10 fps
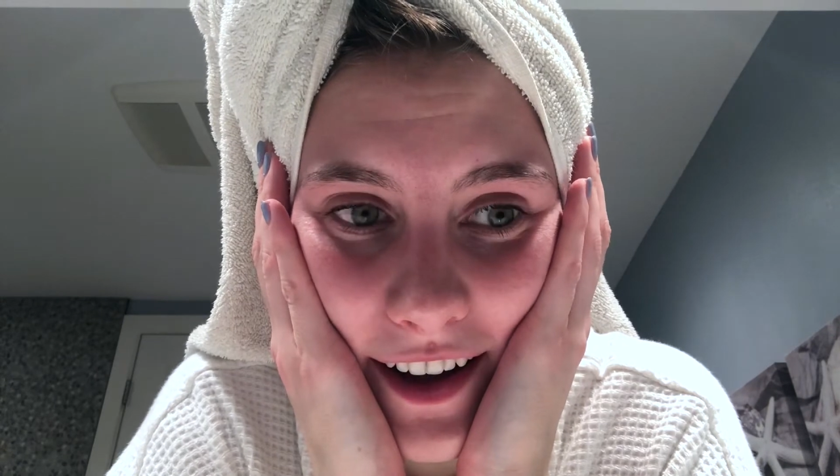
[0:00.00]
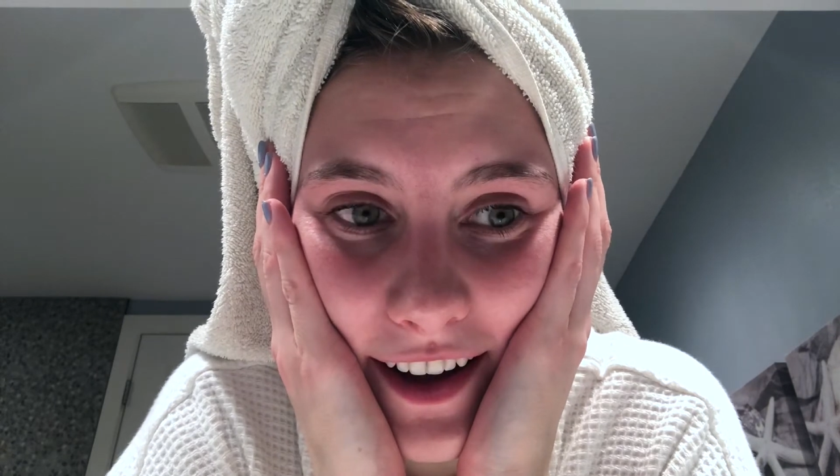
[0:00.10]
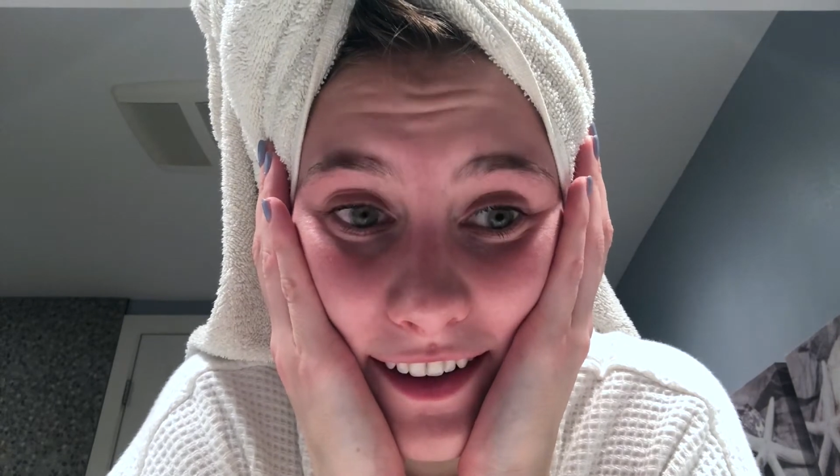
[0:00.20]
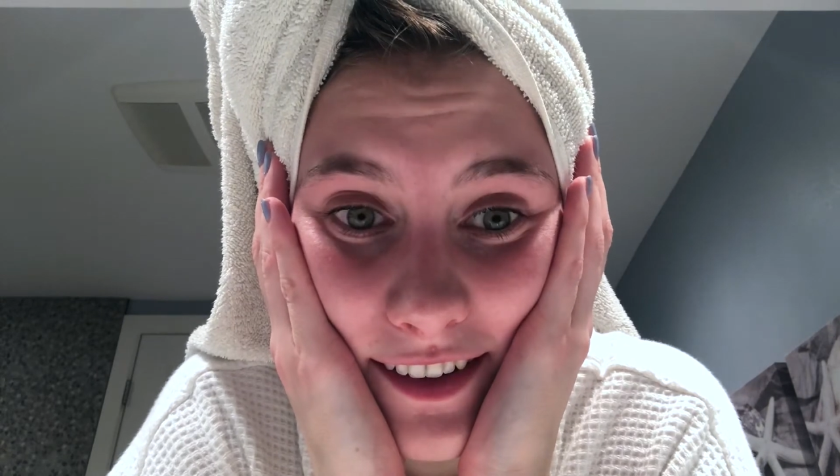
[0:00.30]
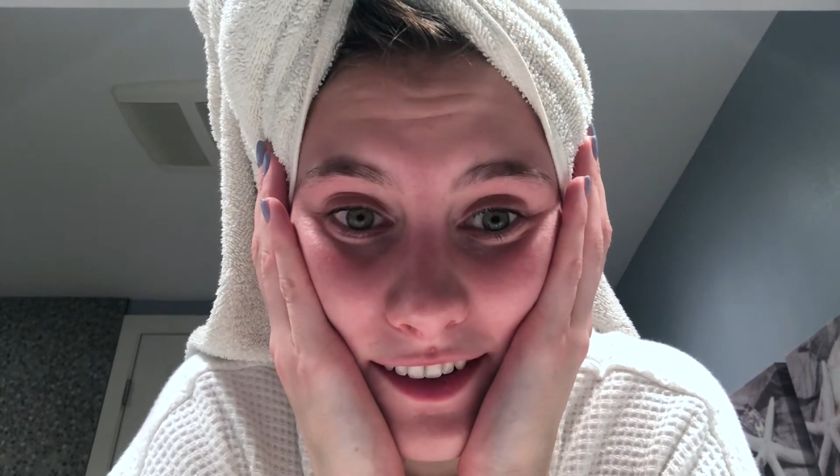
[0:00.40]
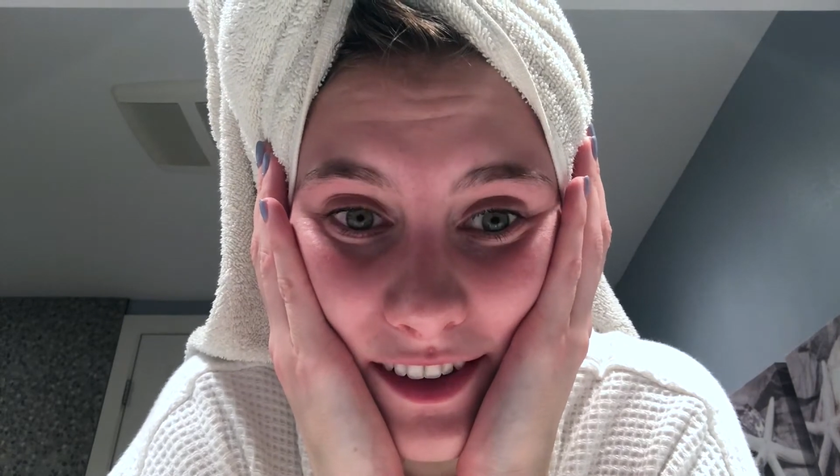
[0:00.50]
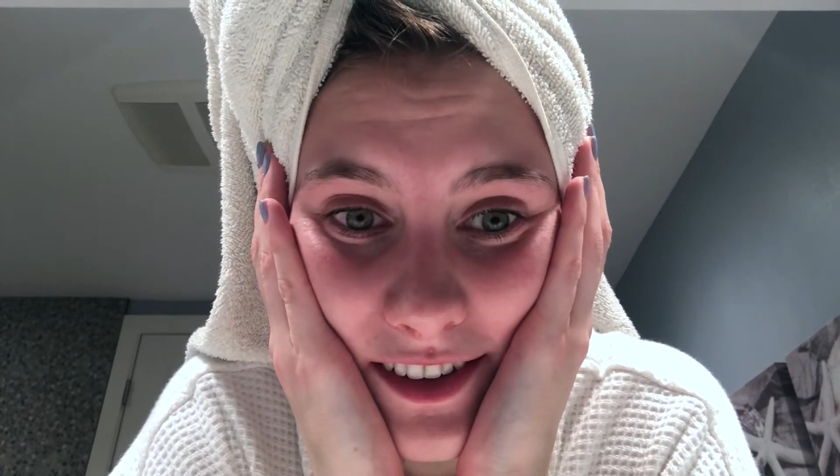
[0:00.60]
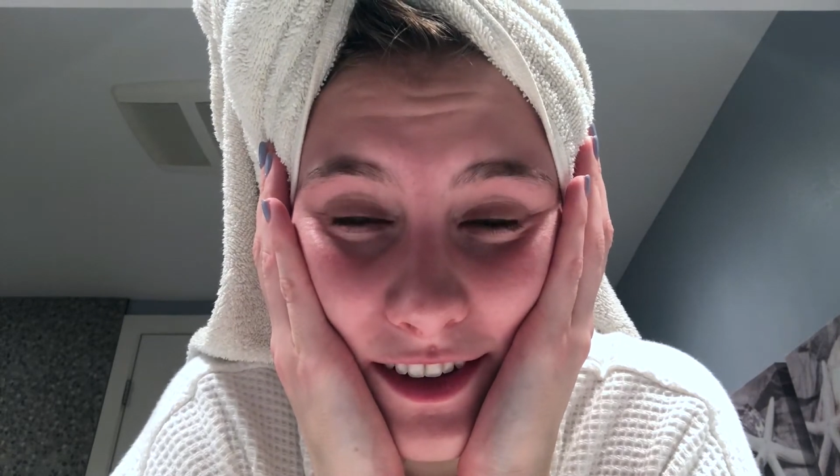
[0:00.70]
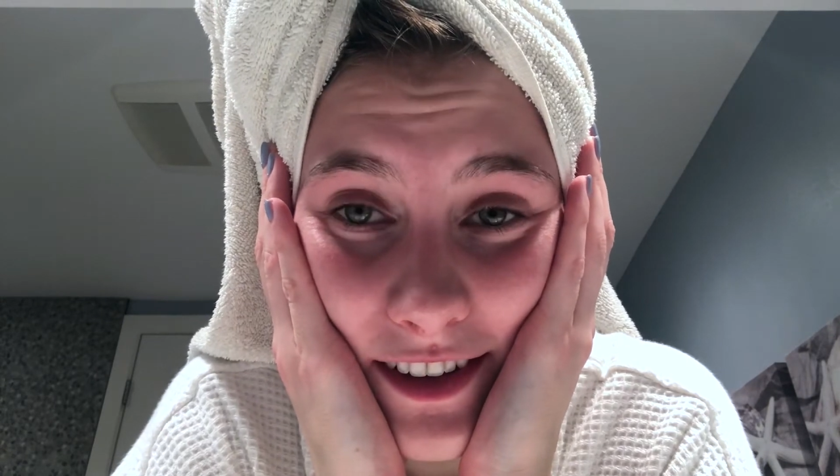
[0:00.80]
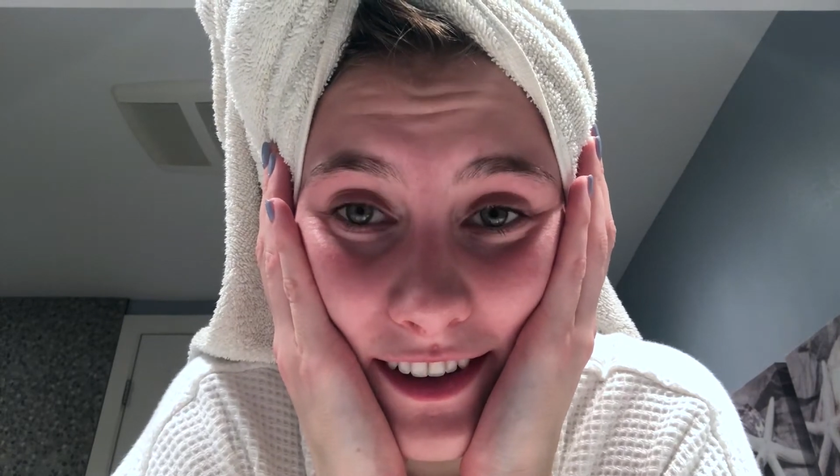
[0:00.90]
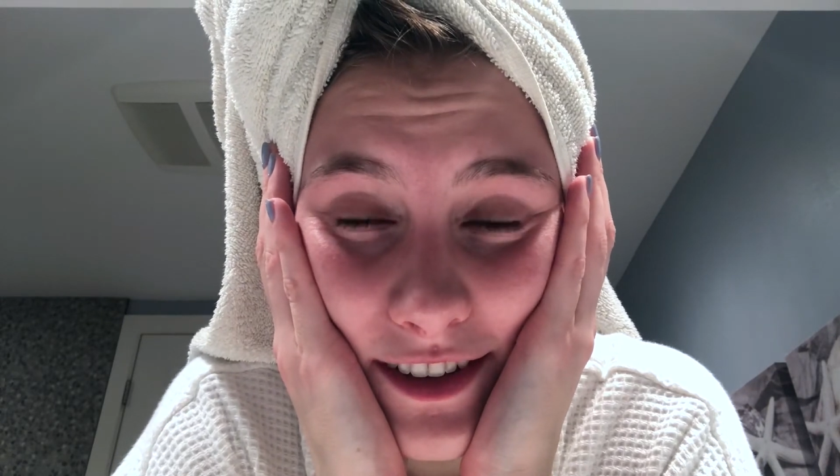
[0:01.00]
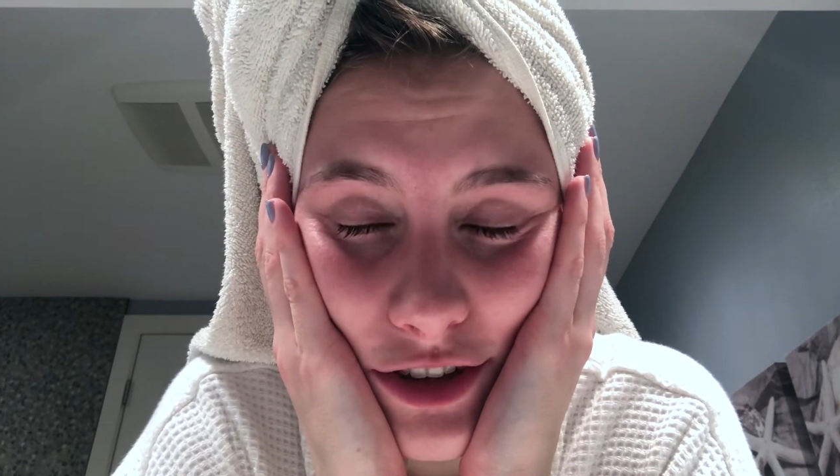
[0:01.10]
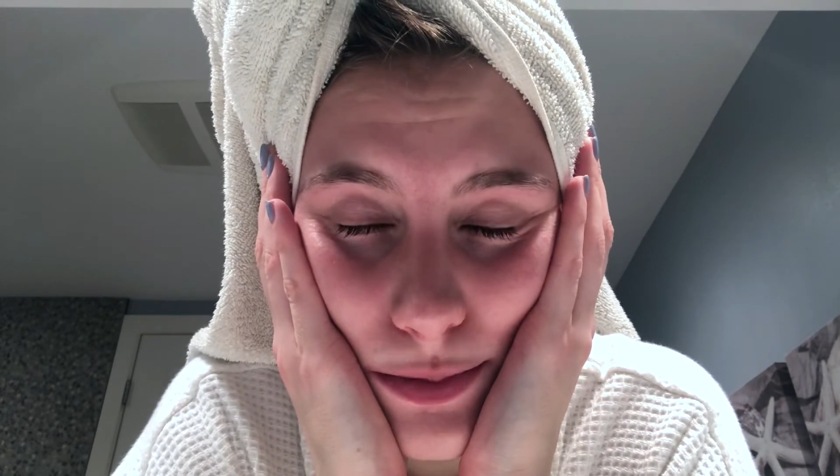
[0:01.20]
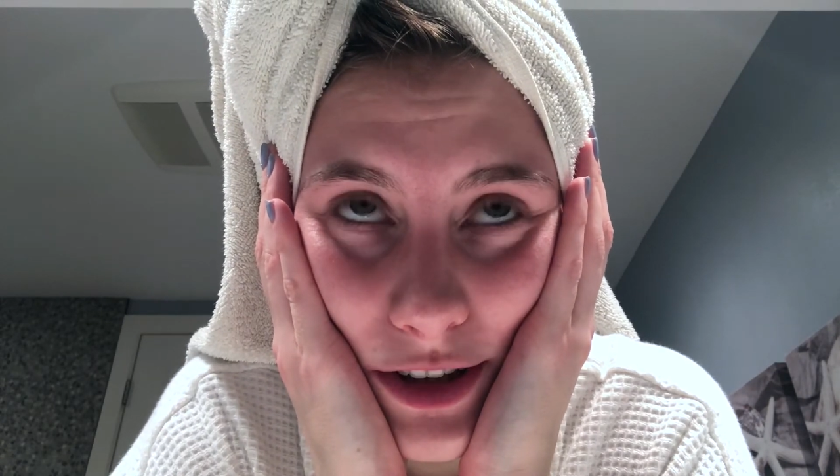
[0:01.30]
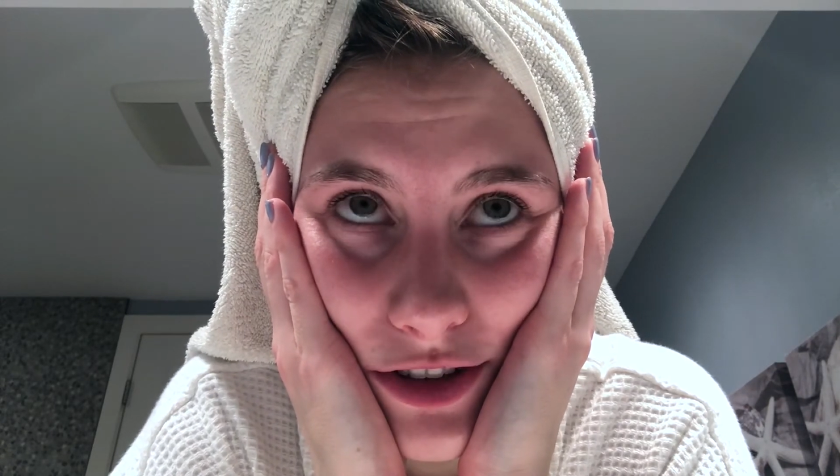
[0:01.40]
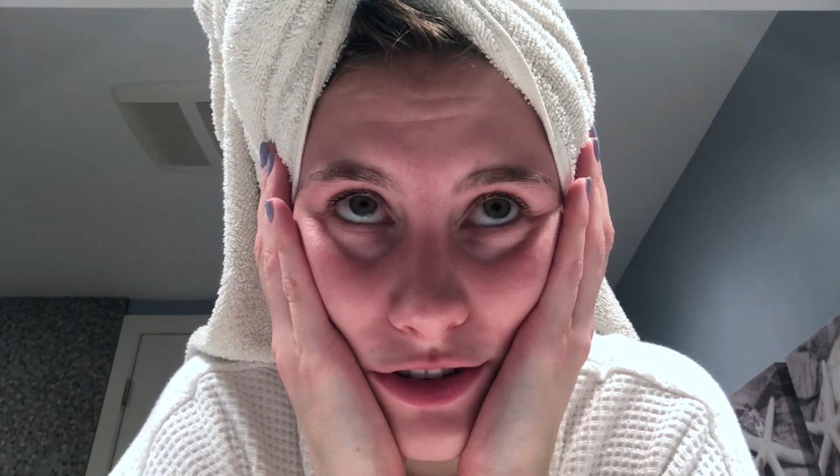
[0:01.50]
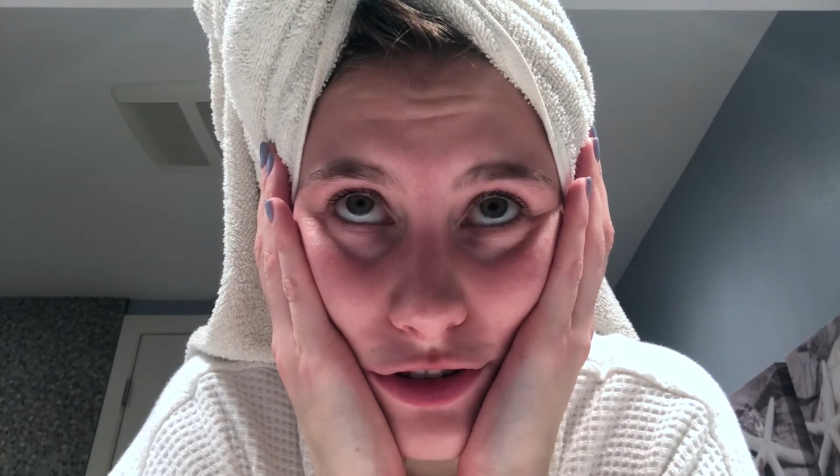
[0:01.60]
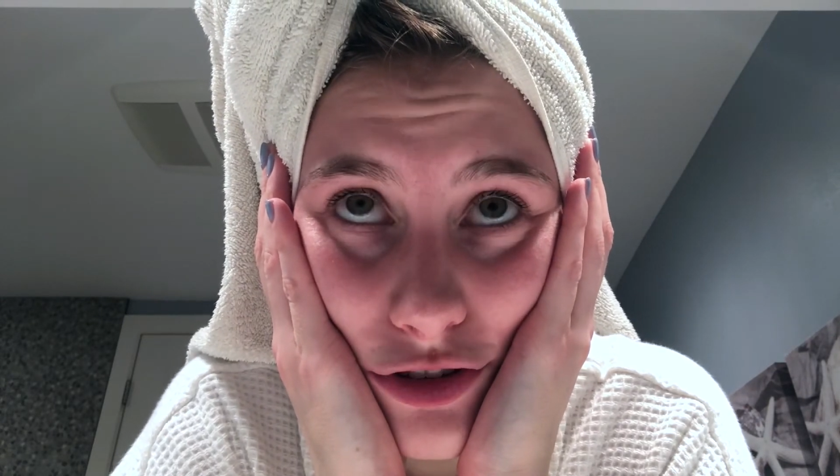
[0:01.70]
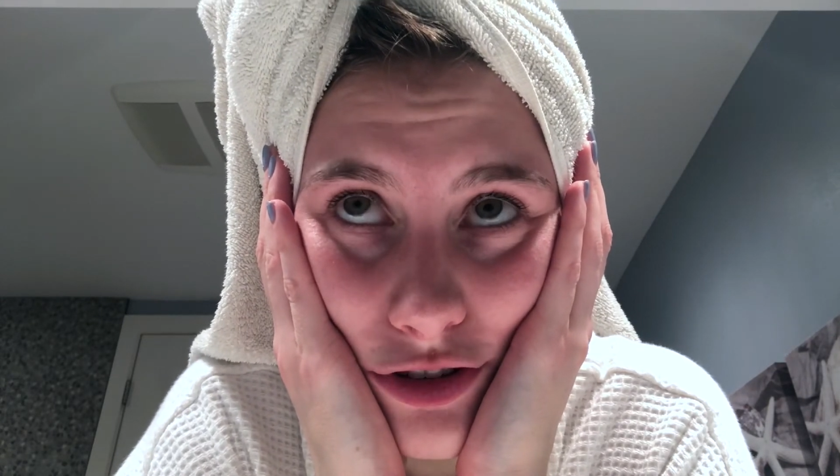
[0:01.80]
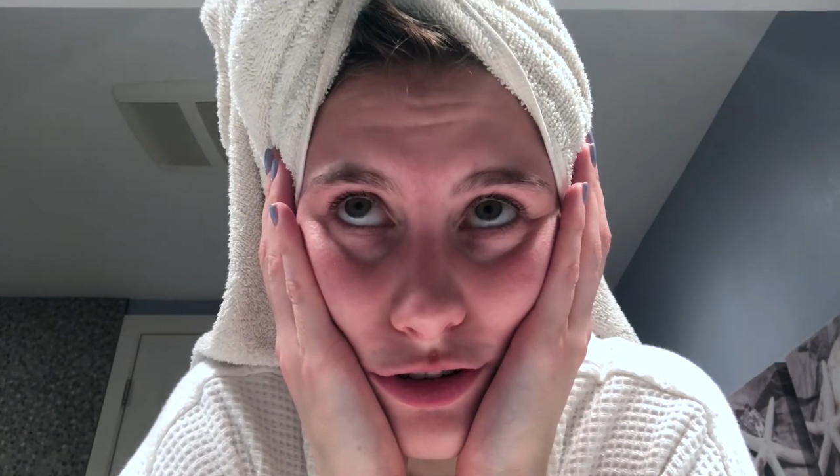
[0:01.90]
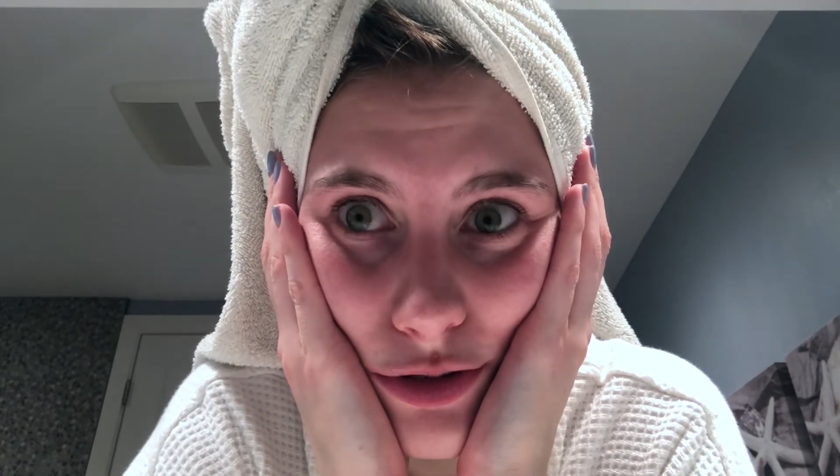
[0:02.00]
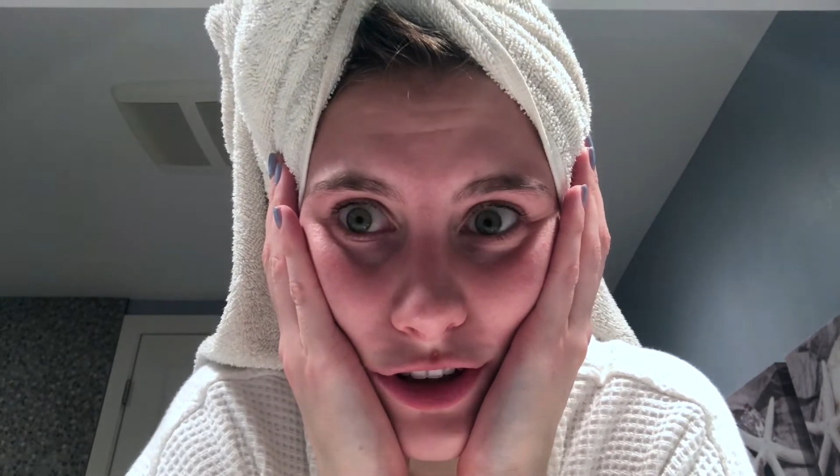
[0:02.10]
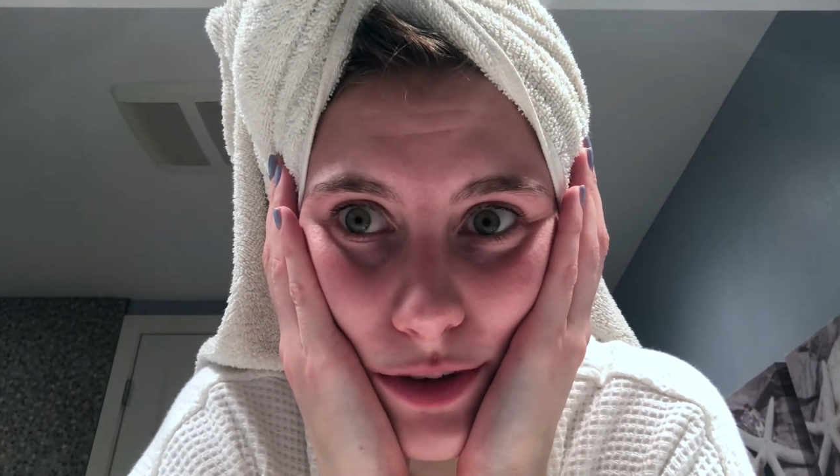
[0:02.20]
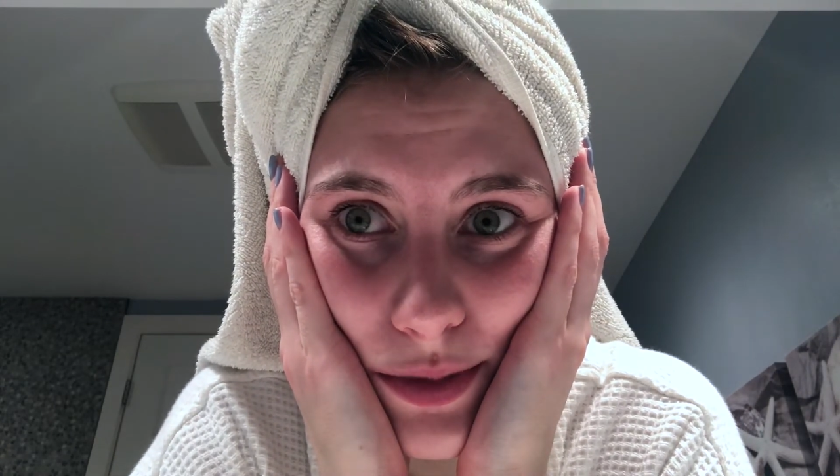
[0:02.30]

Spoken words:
and literally it smells so good,